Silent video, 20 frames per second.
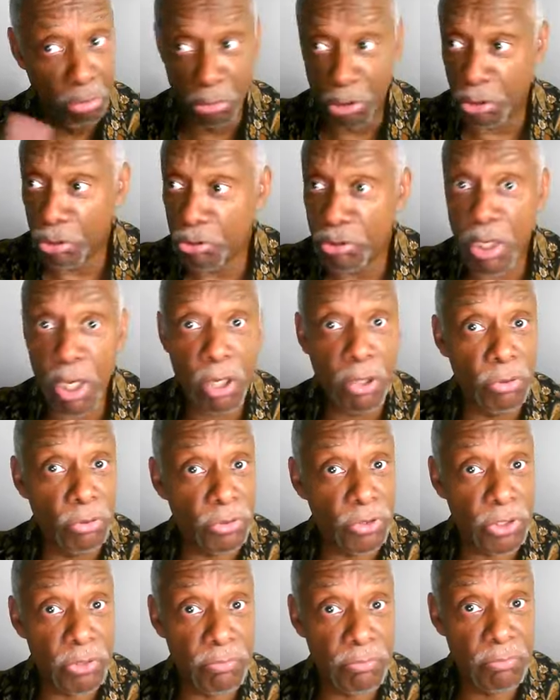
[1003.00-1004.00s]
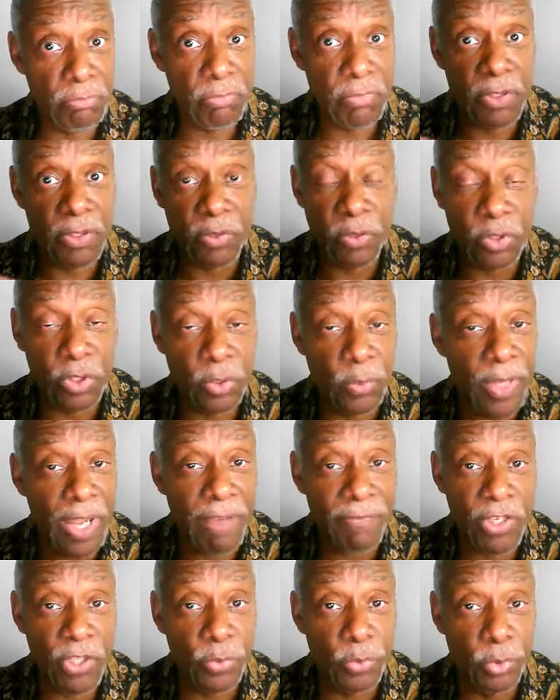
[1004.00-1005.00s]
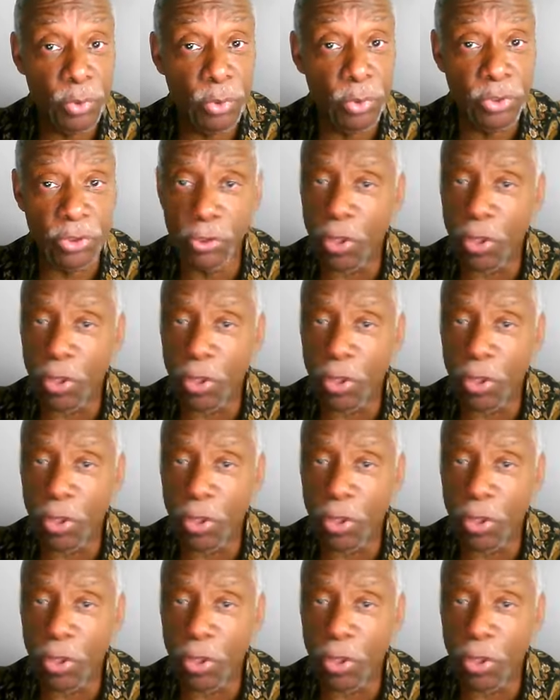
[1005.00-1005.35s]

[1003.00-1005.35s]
Who knows? So we have these rules.